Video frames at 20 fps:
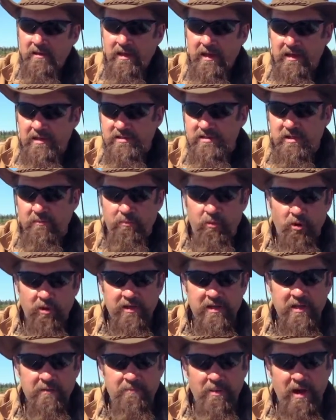as the
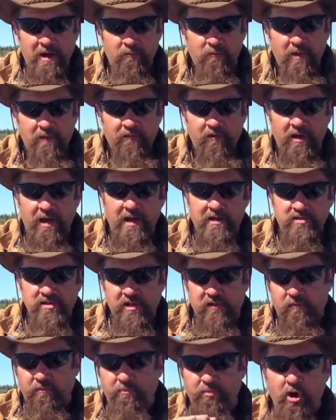Porcupine River had
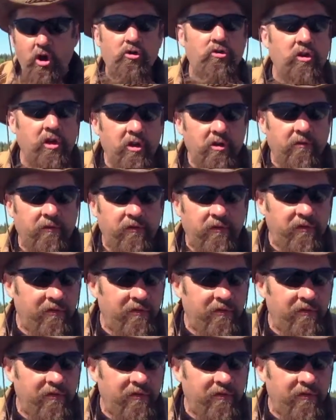just broke loose.